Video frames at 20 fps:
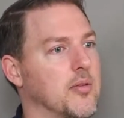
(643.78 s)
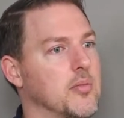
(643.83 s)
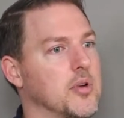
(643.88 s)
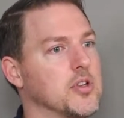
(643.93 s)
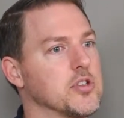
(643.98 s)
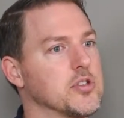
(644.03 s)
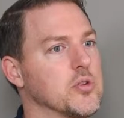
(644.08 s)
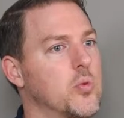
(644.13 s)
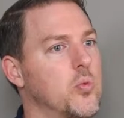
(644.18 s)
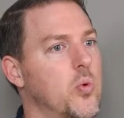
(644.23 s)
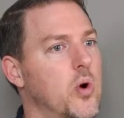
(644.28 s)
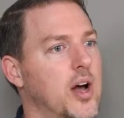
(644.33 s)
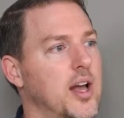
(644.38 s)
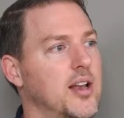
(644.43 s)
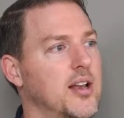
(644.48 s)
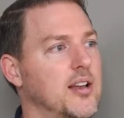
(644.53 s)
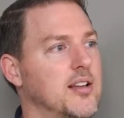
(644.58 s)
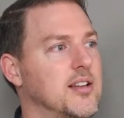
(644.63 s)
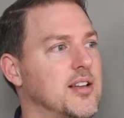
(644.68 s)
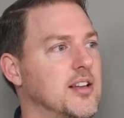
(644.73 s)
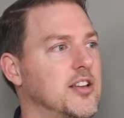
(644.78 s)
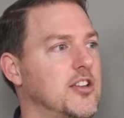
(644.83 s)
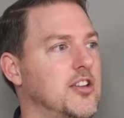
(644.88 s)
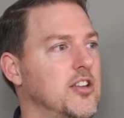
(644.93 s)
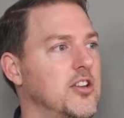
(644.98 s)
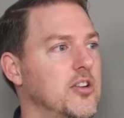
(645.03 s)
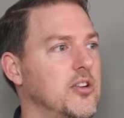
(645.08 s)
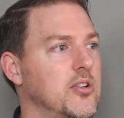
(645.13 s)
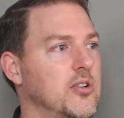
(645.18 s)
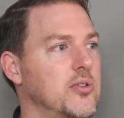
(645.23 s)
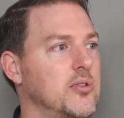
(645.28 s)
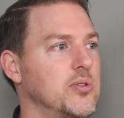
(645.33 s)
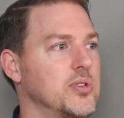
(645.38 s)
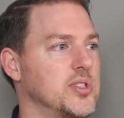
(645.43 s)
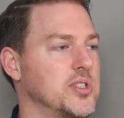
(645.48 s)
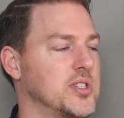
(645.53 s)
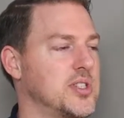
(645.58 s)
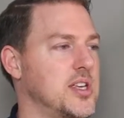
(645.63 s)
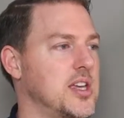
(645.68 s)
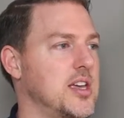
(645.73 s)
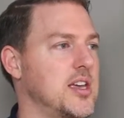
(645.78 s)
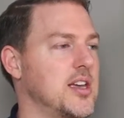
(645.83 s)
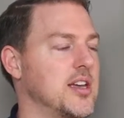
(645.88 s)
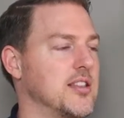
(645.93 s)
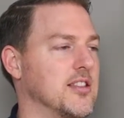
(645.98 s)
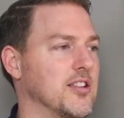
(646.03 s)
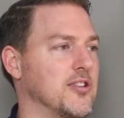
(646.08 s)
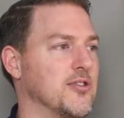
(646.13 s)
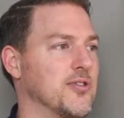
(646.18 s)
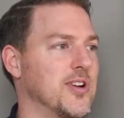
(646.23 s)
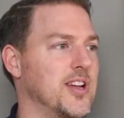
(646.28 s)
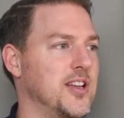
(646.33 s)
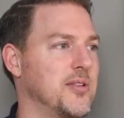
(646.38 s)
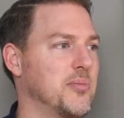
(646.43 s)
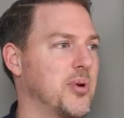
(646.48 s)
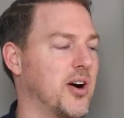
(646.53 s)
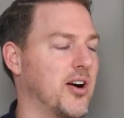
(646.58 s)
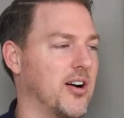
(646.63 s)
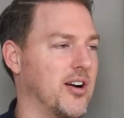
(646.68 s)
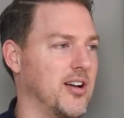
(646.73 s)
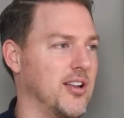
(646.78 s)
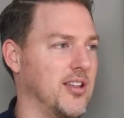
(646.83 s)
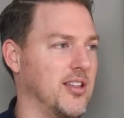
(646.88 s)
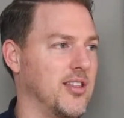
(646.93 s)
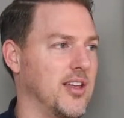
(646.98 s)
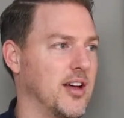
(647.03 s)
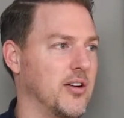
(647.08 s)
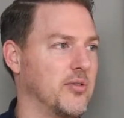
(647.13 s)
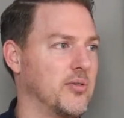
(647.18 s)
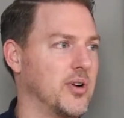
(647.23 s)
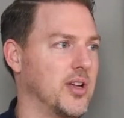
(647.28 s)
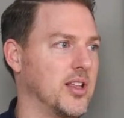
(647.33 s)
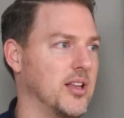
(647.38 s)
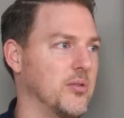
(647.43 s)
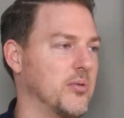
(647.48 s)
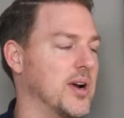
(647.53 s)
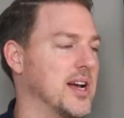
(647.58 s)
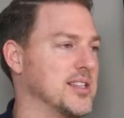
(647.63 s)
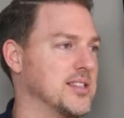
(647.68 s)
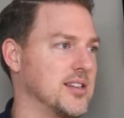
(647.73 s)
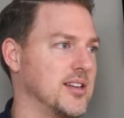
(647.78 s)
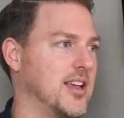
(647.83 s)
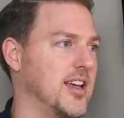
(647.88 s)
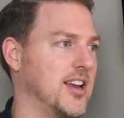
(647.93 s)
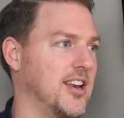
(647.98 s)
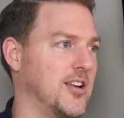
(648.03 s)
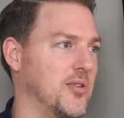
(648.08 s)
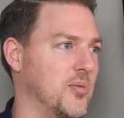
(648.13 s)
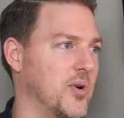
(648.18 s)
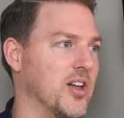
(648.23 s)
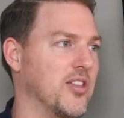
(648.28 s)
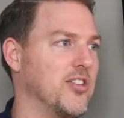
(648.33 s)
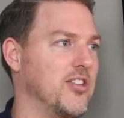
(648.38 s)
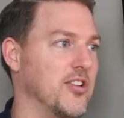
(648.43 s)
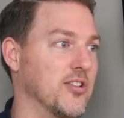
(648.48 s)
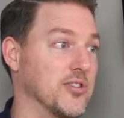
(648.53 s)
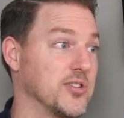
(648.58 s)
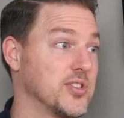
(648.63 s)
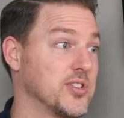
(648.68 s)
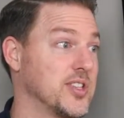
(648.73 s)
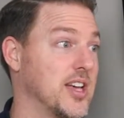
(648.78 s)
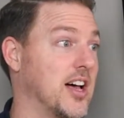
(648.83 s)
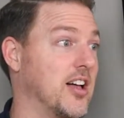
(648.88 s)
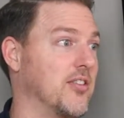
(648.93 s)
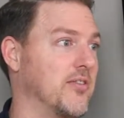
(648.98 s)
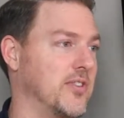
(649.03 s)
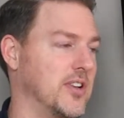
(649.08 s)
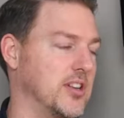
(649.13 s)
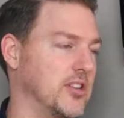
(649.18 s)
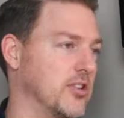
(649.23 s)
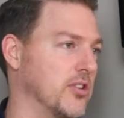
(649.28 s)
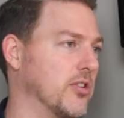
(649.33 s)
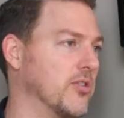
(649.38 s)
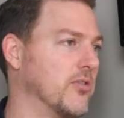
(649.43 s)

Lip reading: So what did you see in the Green Party that really resonated with yourself and your